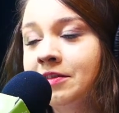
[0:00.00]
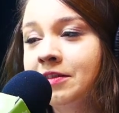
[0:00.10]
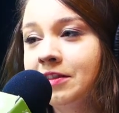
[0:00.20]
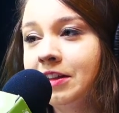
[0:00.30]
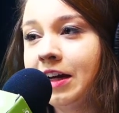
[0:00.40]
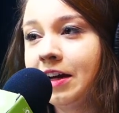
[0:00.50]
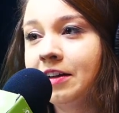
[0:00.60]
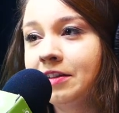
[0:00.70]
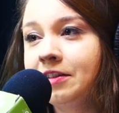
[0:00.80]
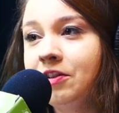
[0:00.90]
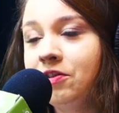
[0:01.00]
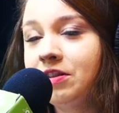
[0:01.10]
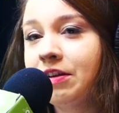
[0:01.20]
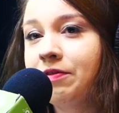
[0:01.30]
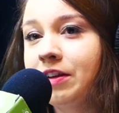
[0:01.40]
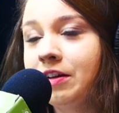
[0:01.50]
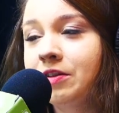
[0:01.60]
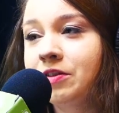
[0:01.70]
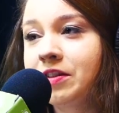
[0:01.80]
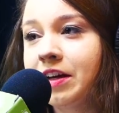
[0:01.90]
Yeah, you can definitely
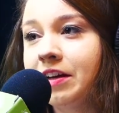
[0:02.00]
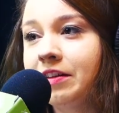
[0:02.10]
understand.